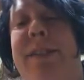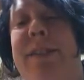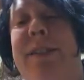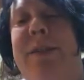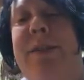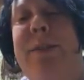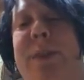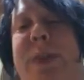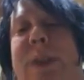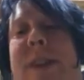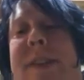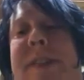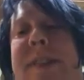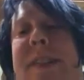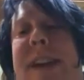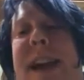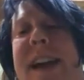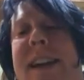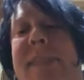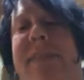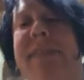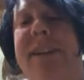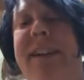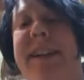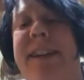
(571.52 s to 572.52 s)
was
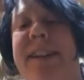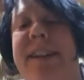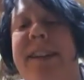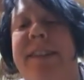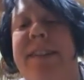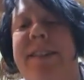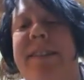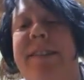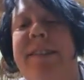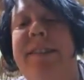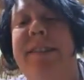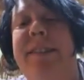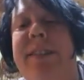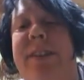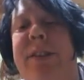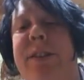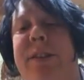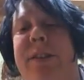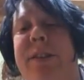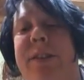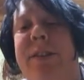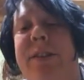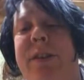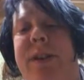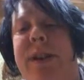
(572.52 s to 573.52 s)
having,
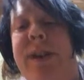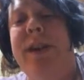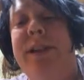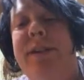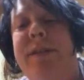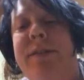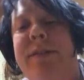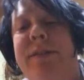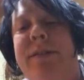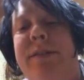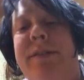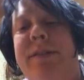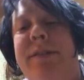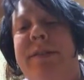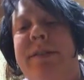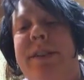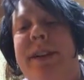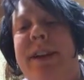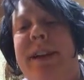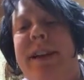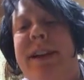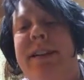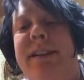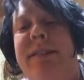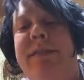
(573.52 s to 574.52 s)
I was
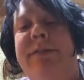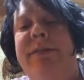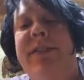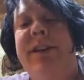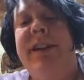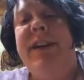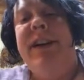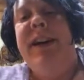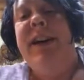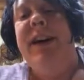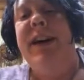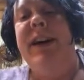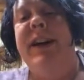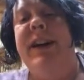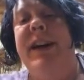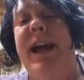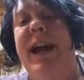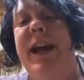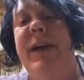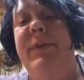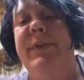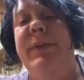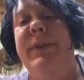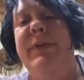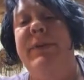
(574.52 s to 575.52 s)
kind of
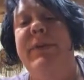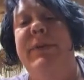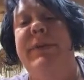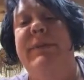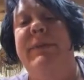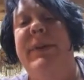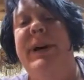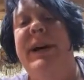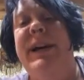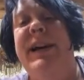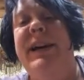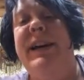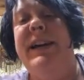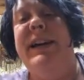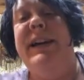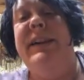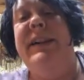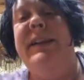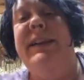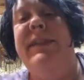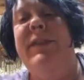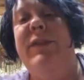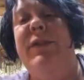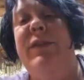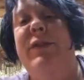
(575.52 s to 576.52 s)
unhappy with my
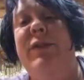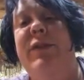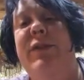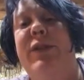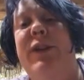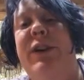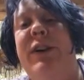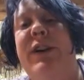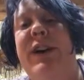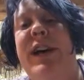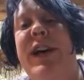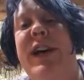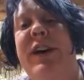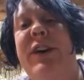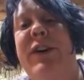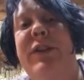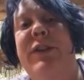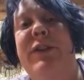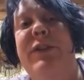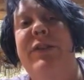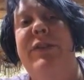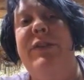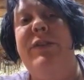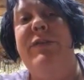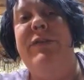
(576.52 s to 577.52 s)
overall
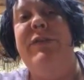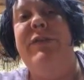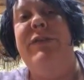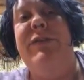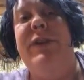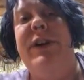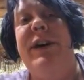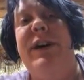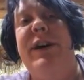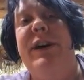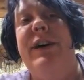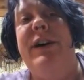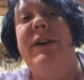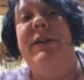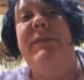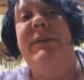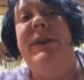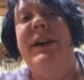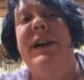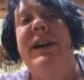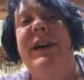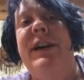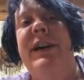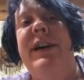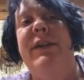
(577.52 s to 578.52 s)
health.
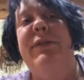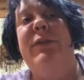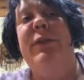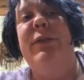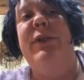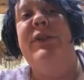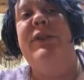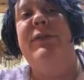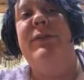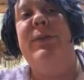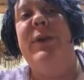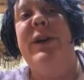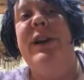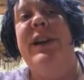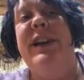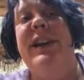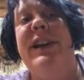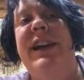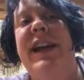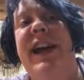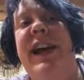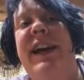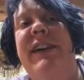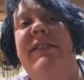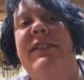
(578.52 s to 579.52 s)
I've always wanted
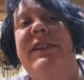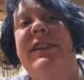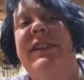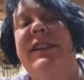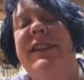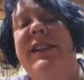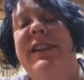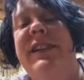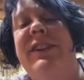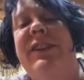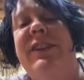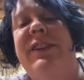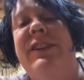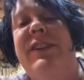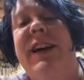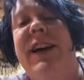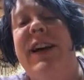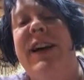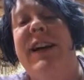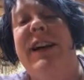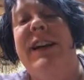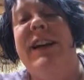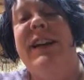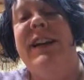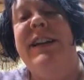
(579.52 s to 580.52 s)
to have a cleaner
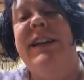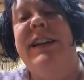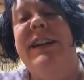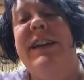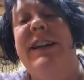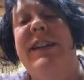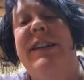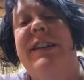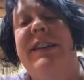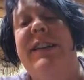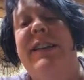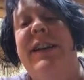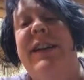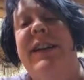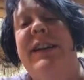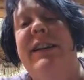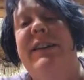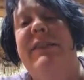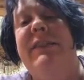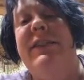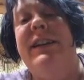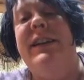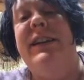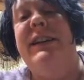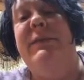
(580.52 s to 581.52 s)
diet and kind
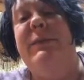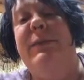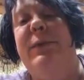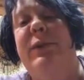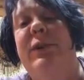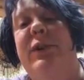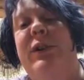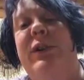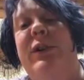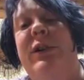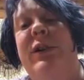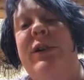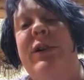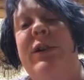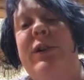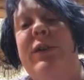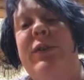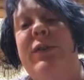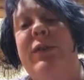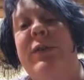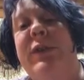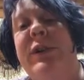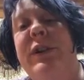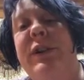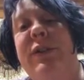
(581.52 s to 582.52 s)
of eat more
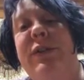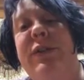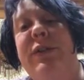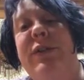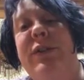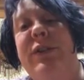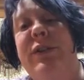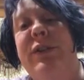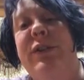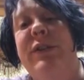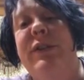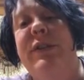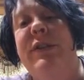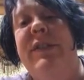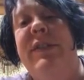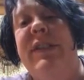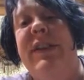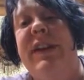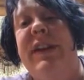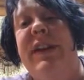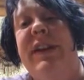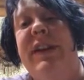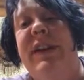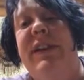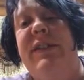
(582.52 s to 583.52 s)
real foods,
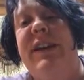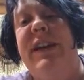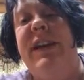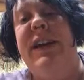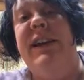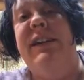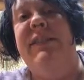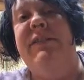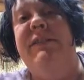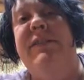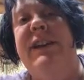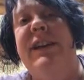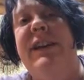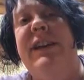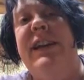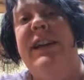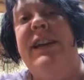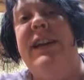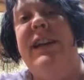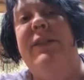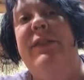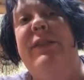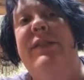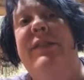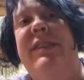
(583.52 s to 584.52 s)
and I kind of felt like
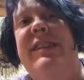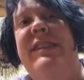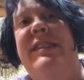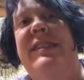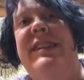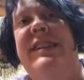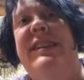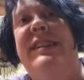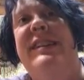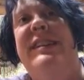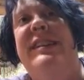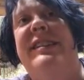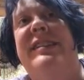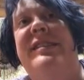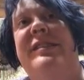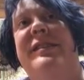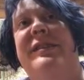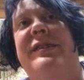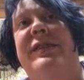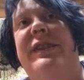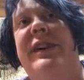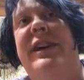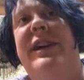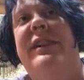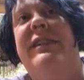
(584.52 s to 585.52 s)
I was addicted to
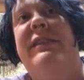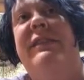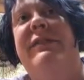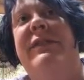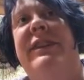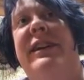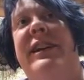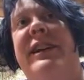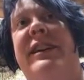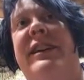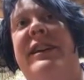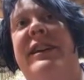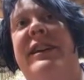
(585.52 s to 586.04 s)
a lot of like